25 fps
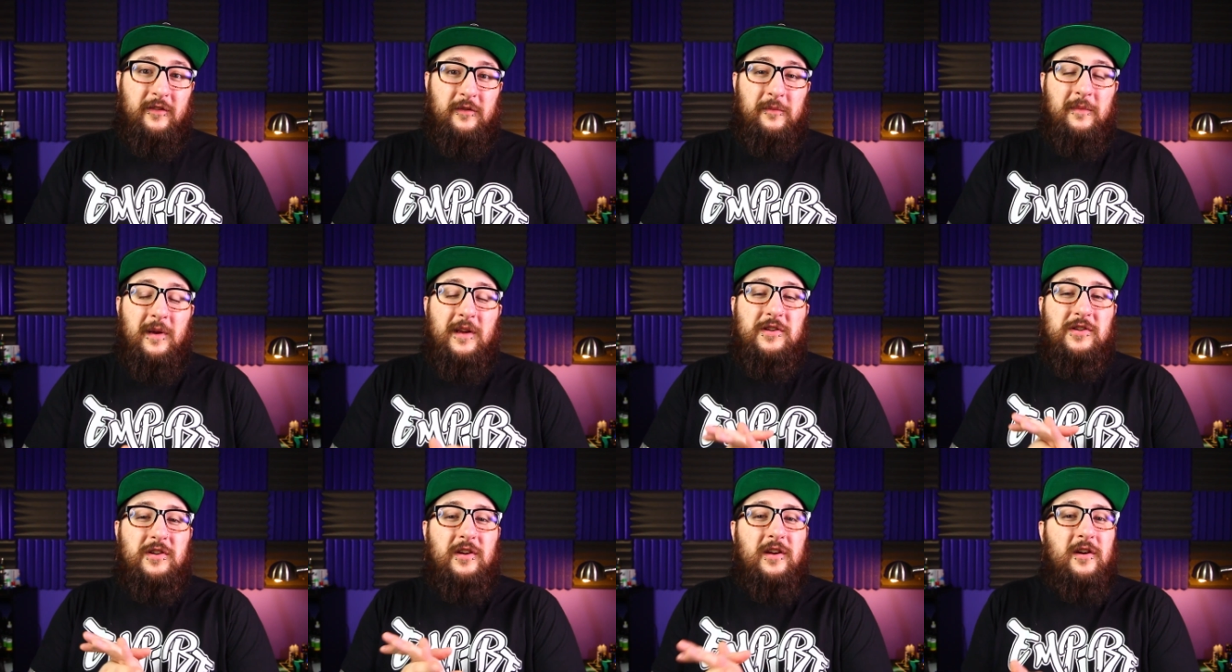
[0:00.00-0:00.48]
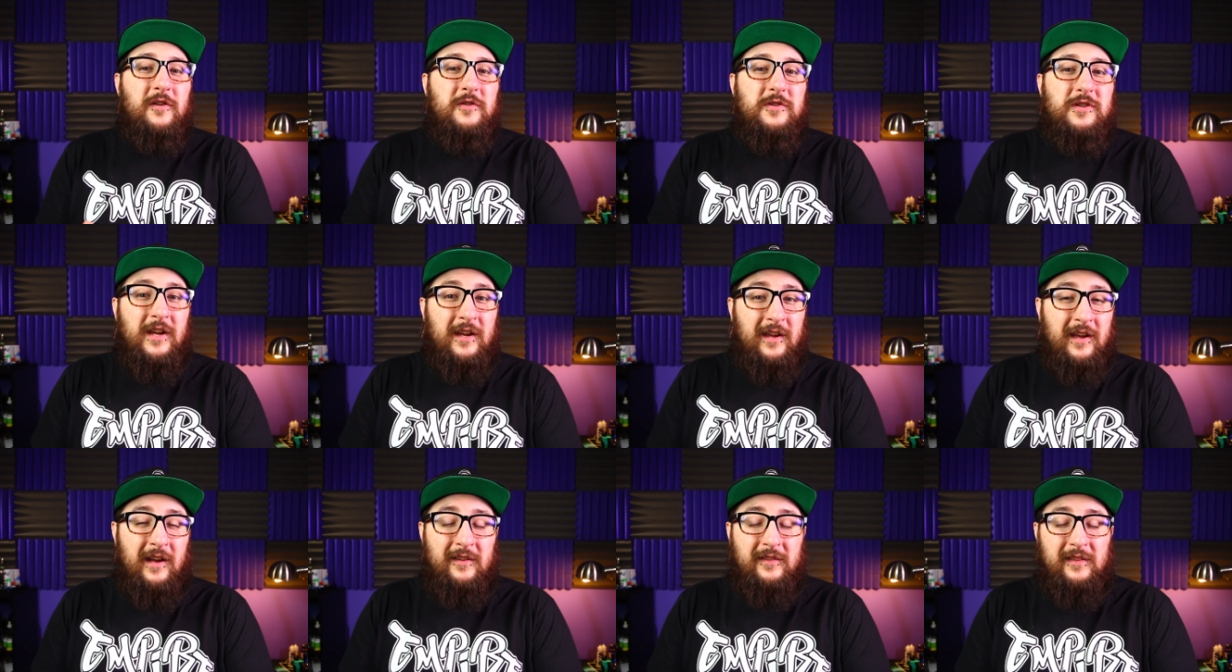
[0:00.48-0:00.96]
So make sure you go
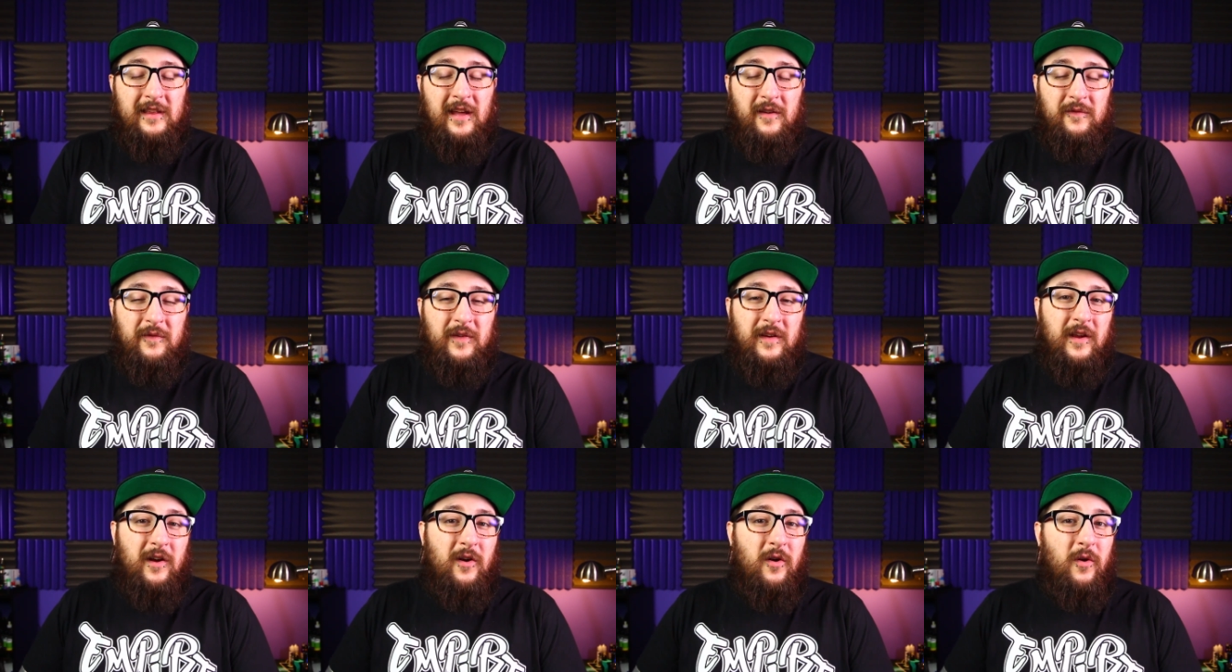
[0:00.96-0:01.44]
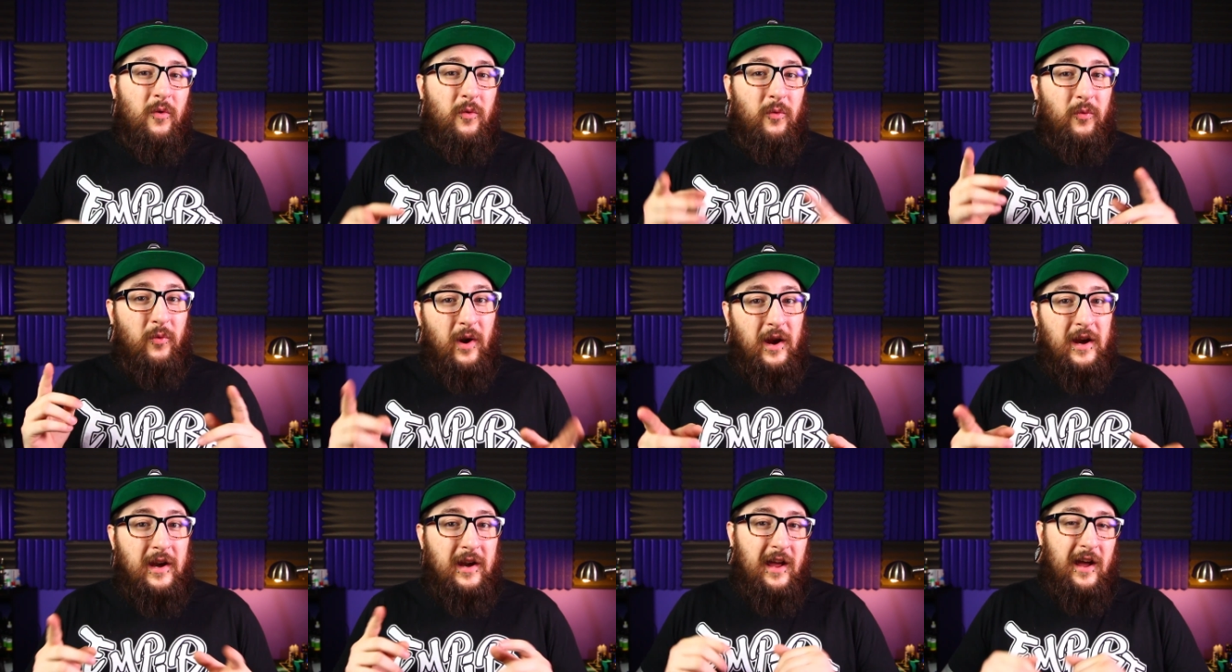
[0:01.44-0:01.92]
check out that video
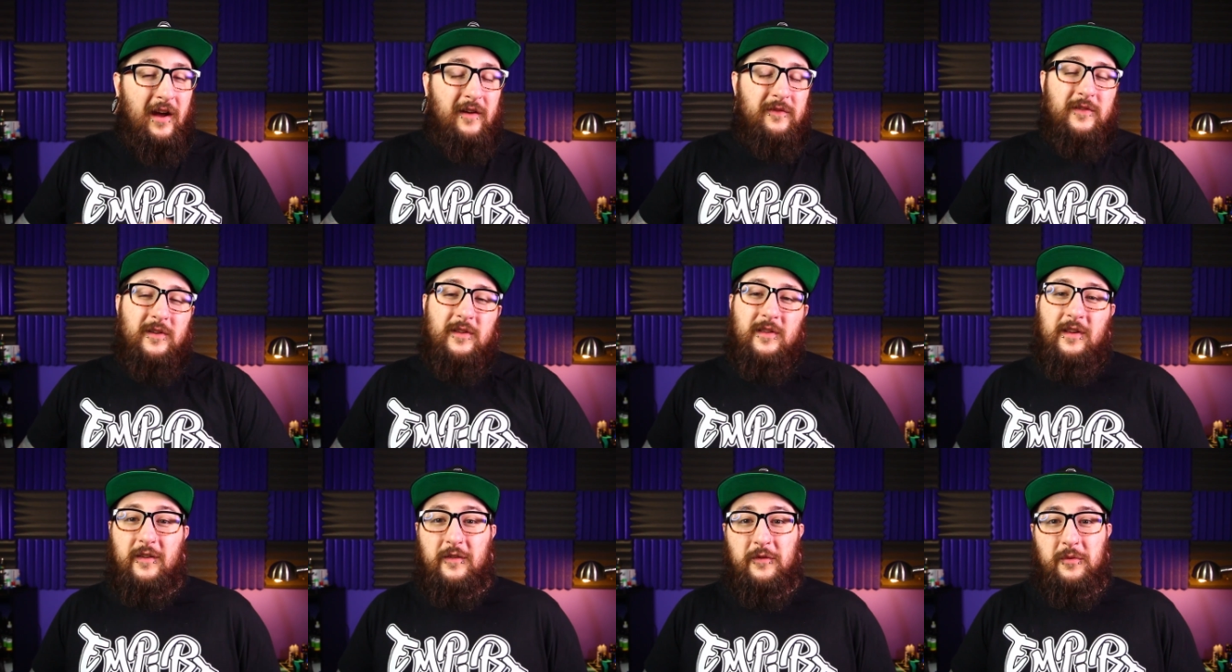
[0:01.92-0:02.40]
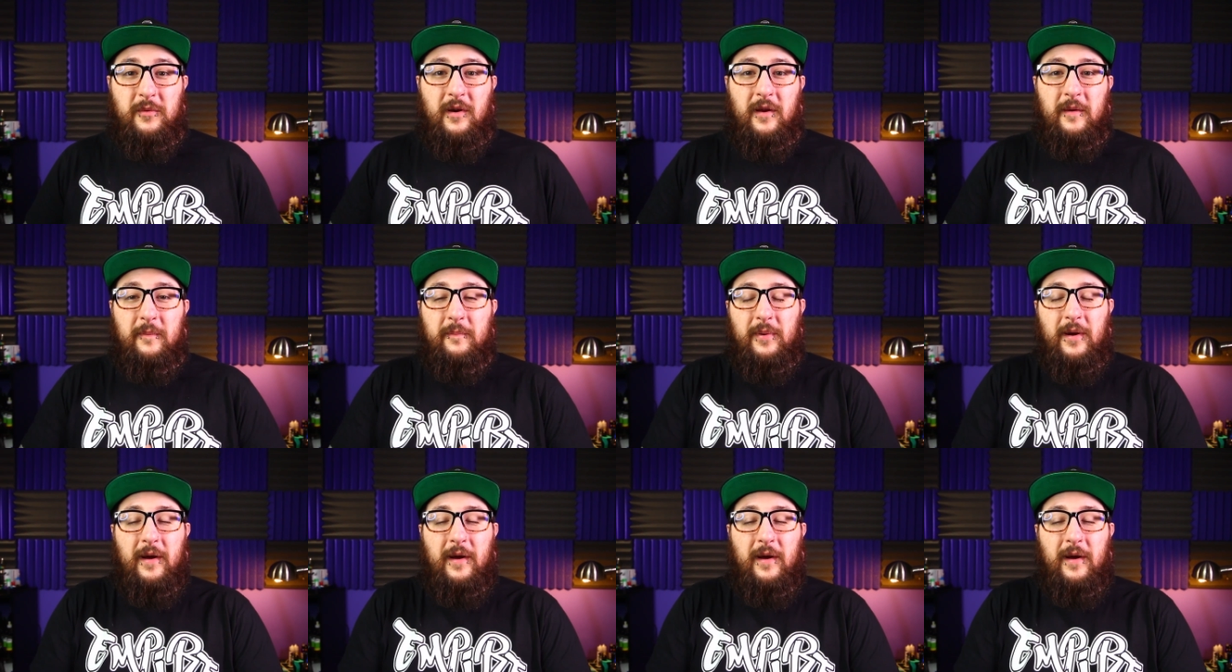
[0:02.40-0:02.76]
right after this one.